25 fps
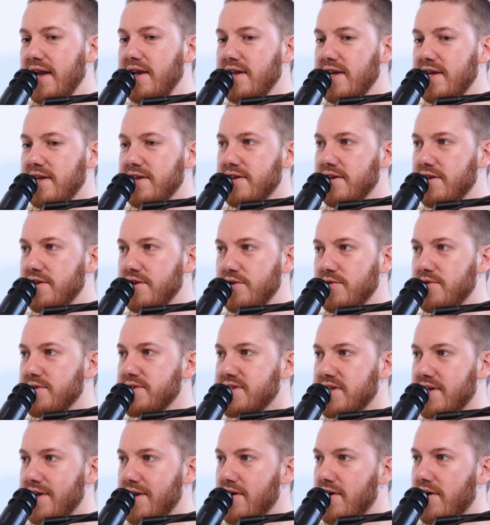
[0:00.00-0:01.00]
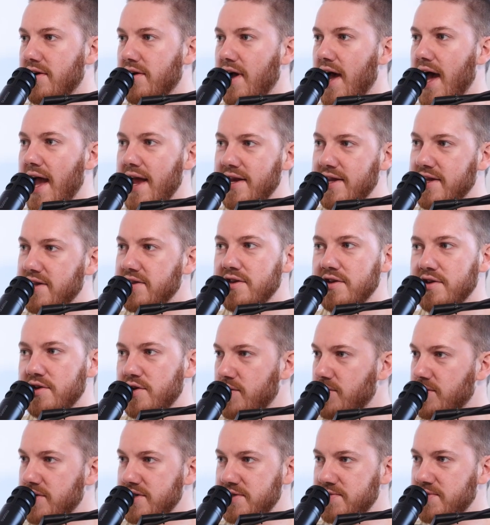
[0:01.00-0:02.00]
I need the newest gear. I need the
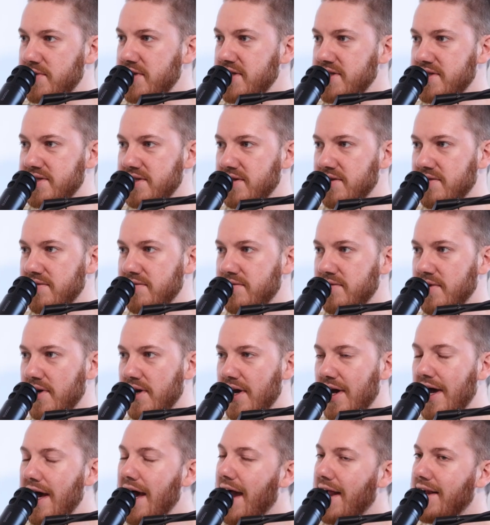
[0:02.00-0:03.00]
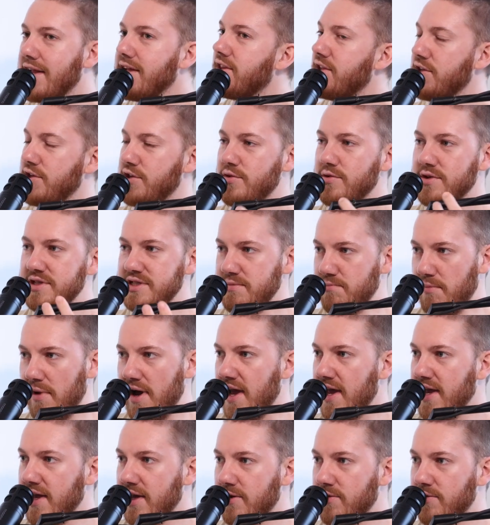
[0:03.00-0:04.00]
newest I need the newest
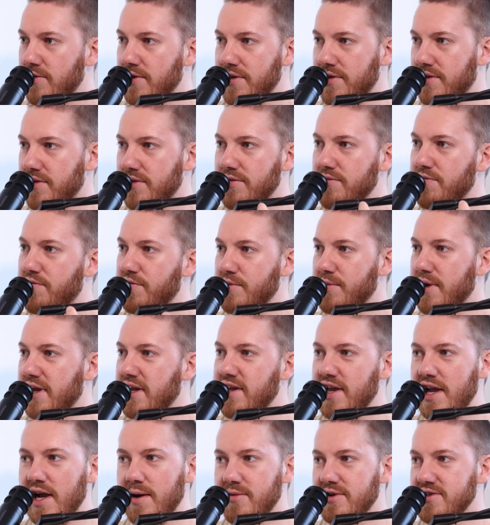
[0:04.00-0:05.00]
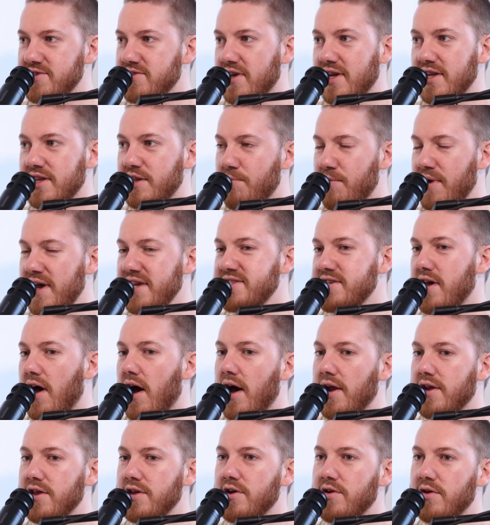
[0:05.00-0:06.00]
mic for my camera so I get the best
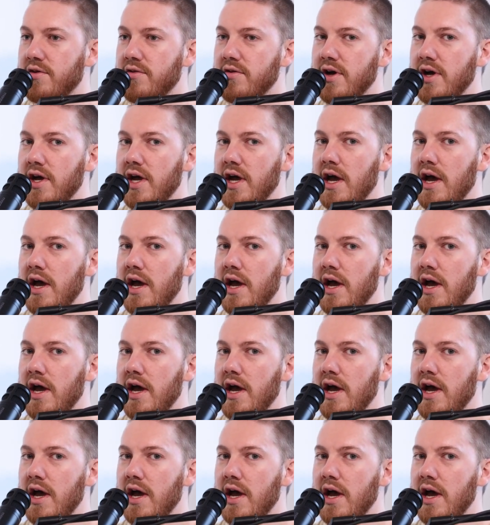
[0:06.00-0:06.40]
audio.